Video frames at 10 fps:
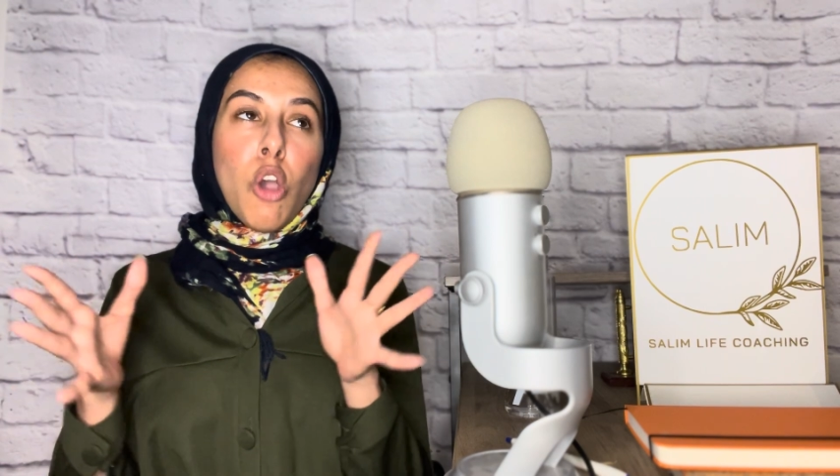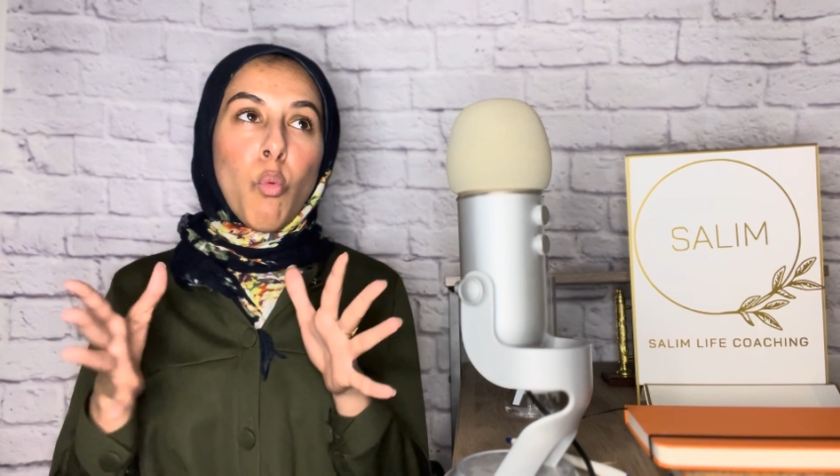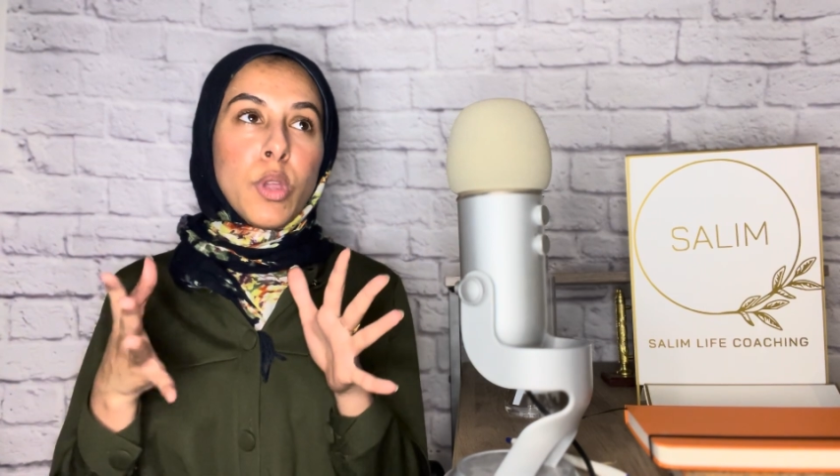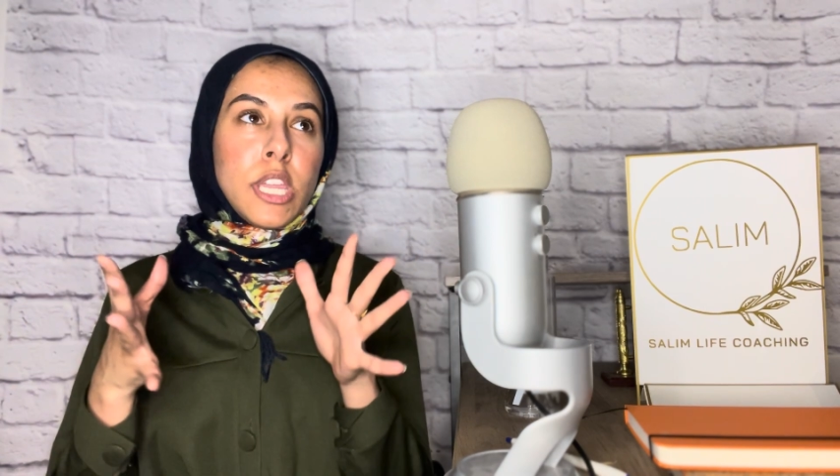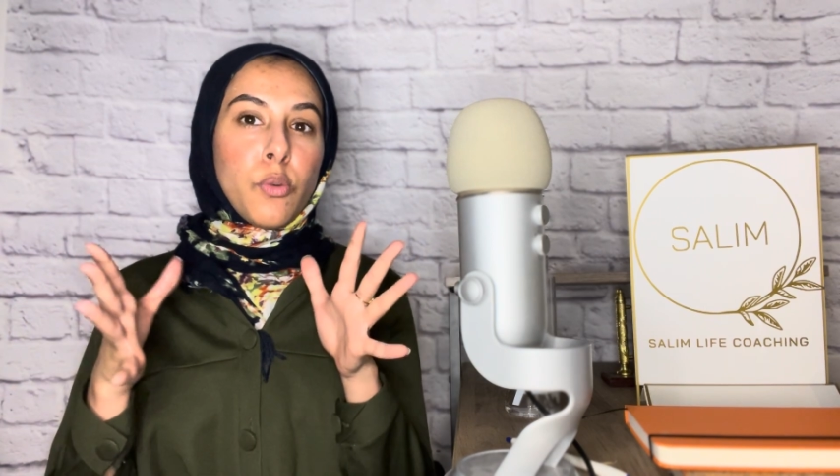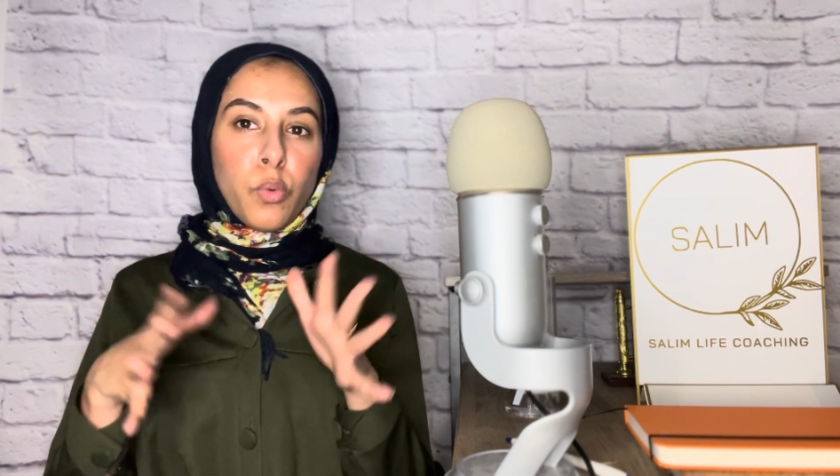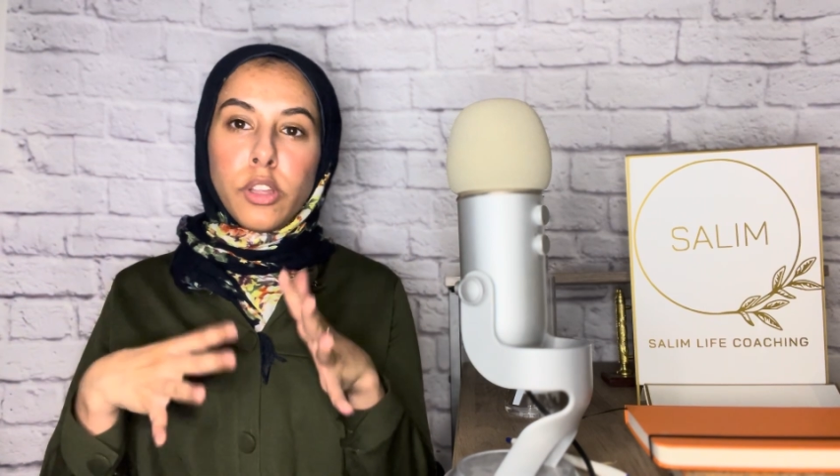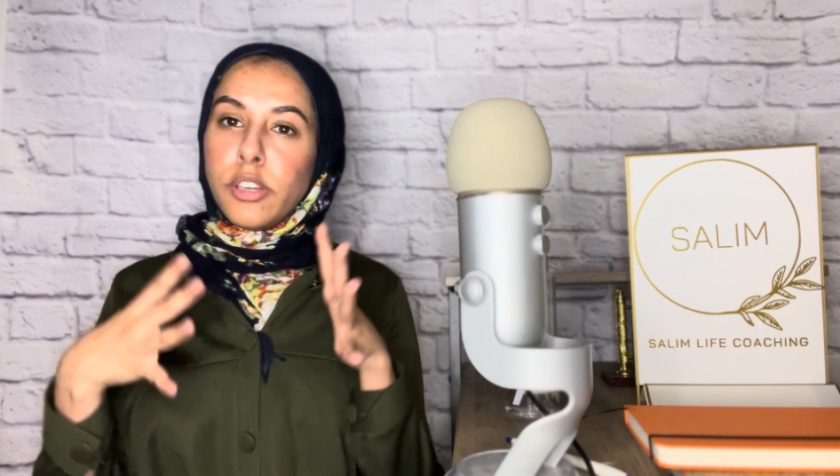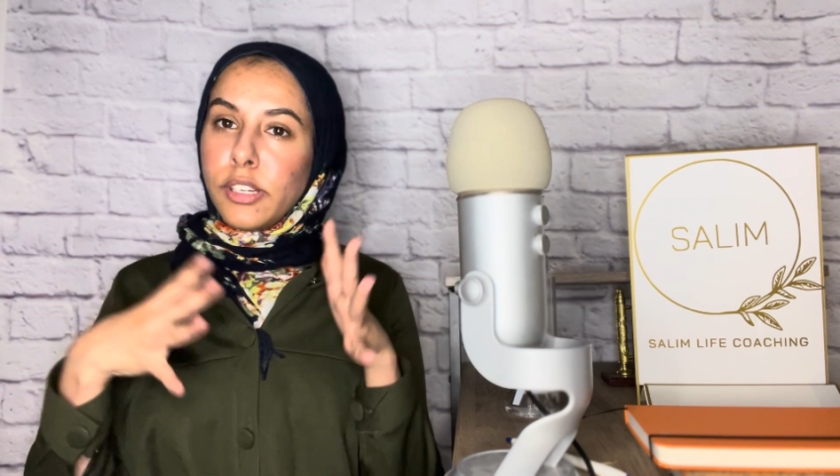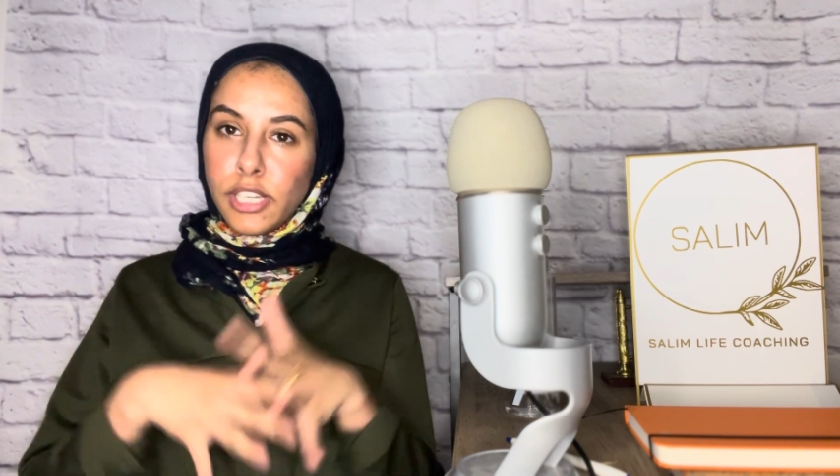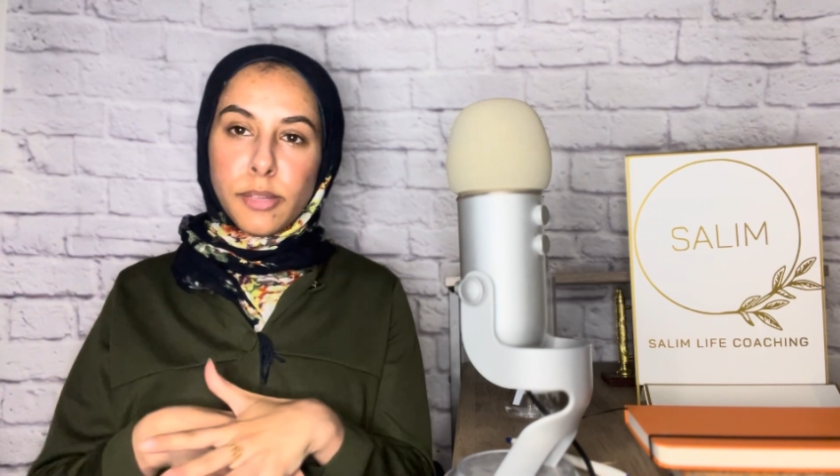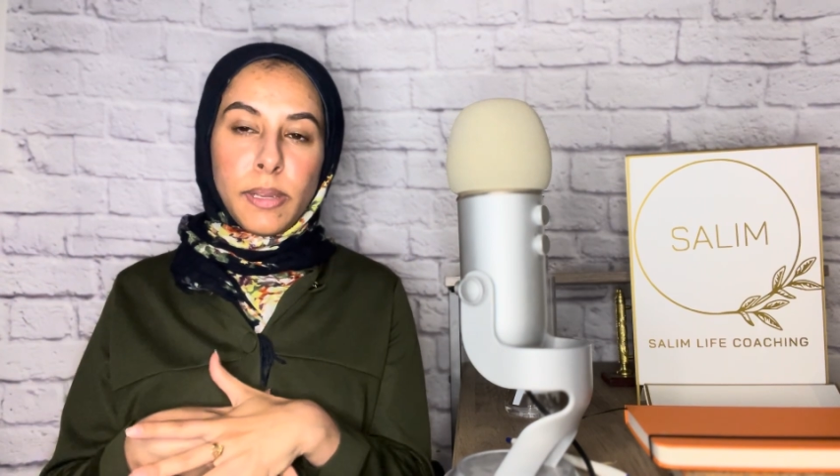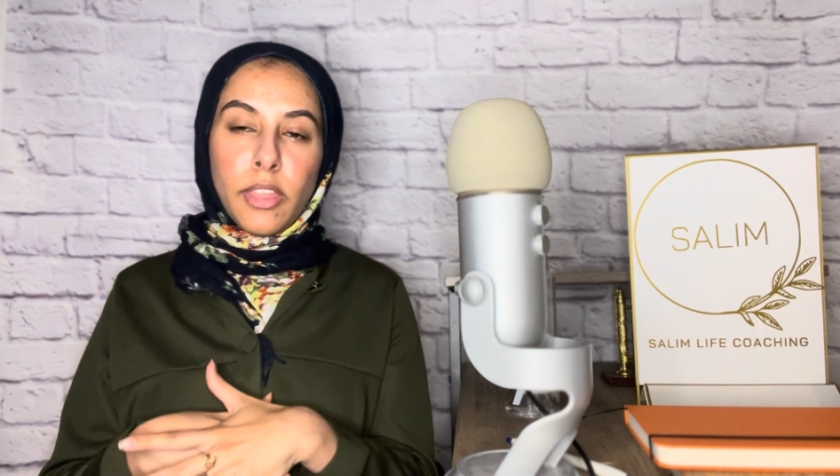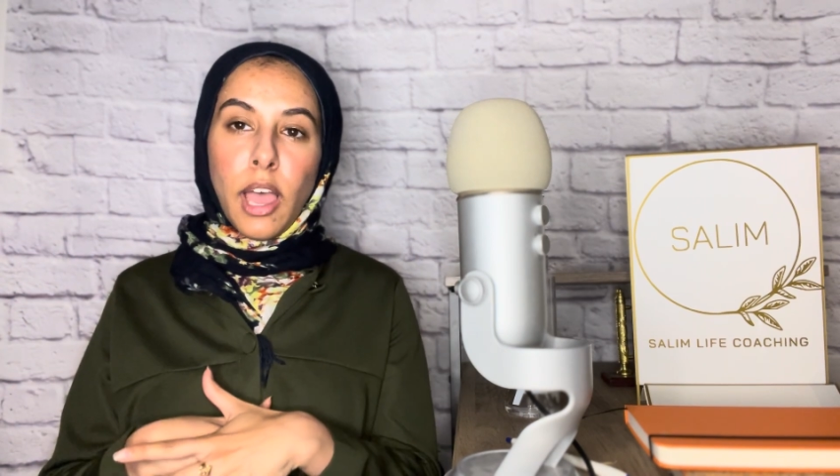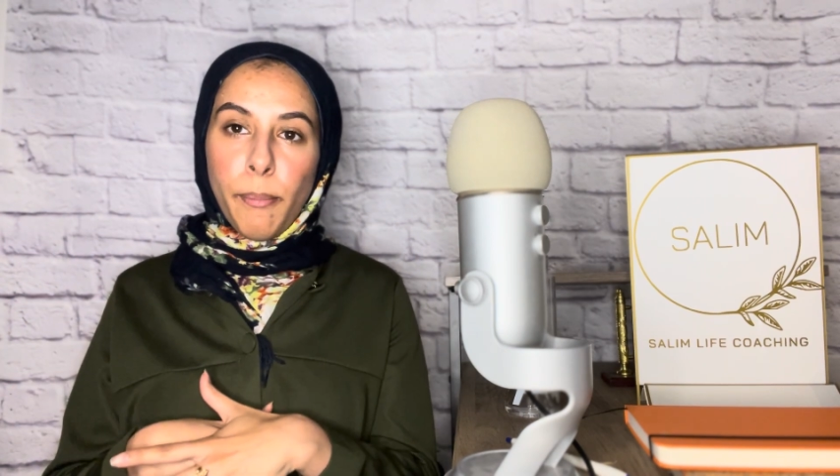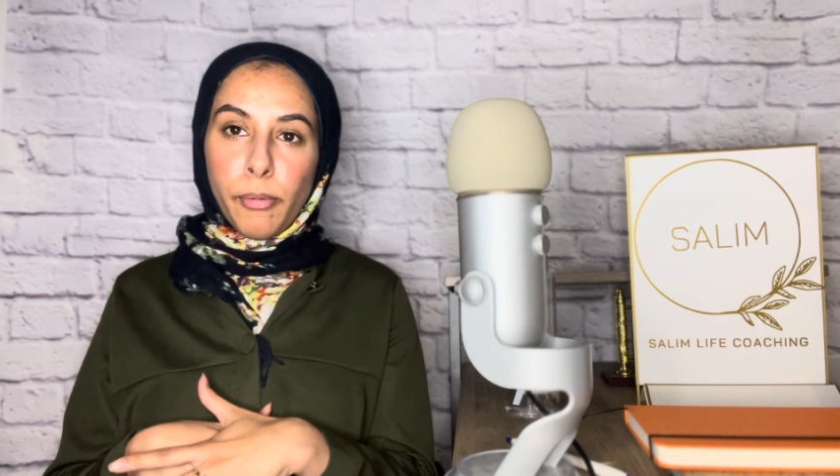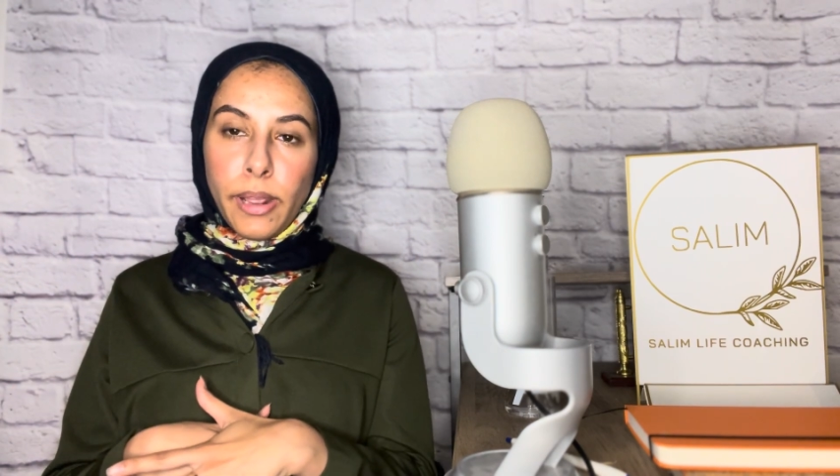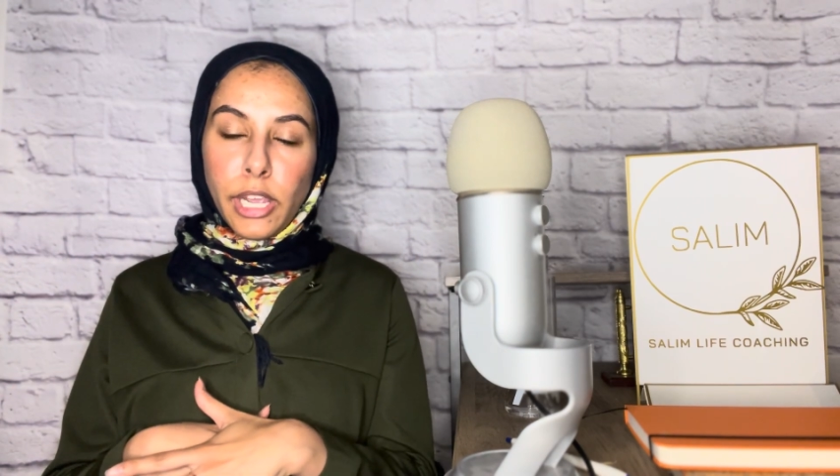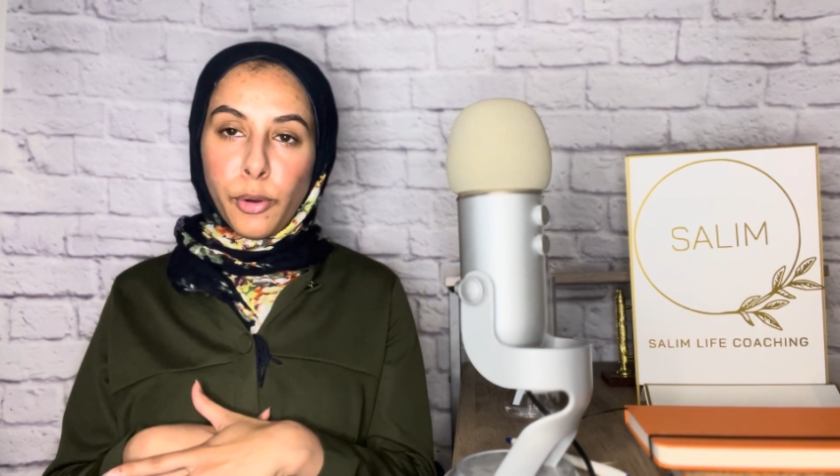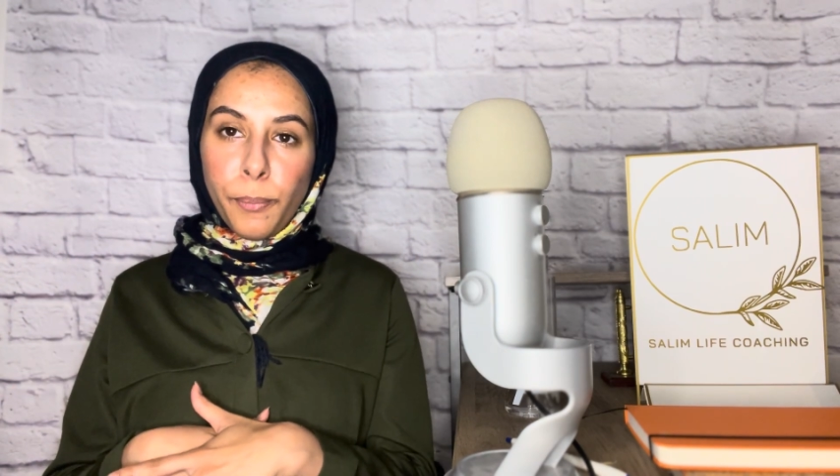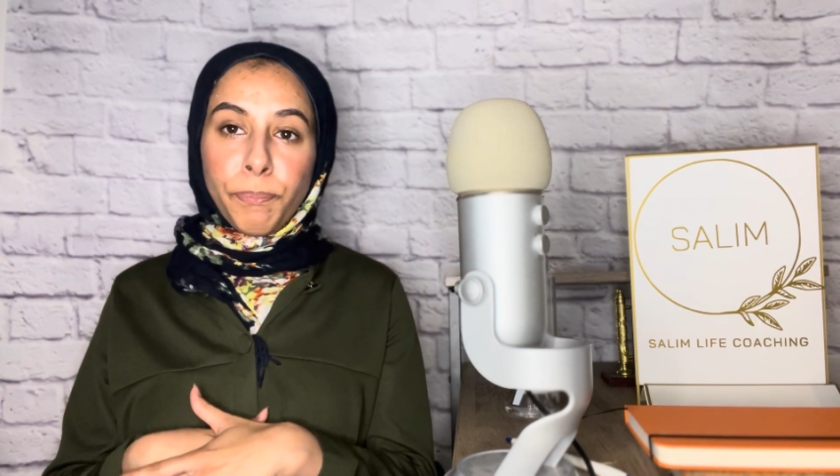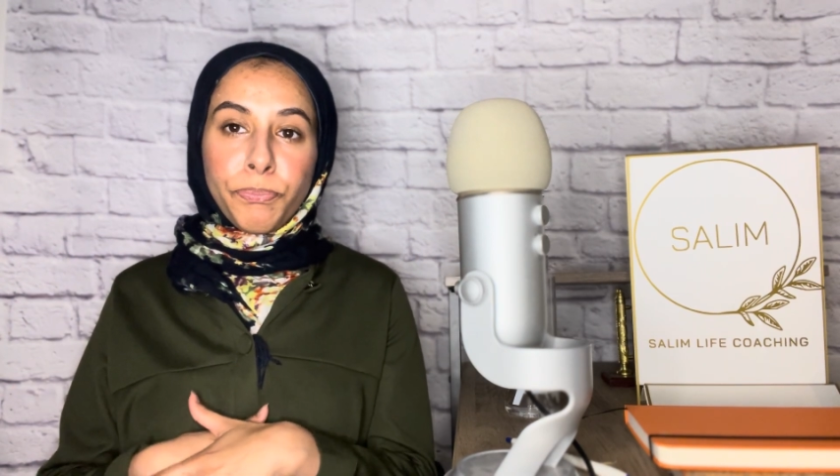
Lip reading: we would just be in the operating room.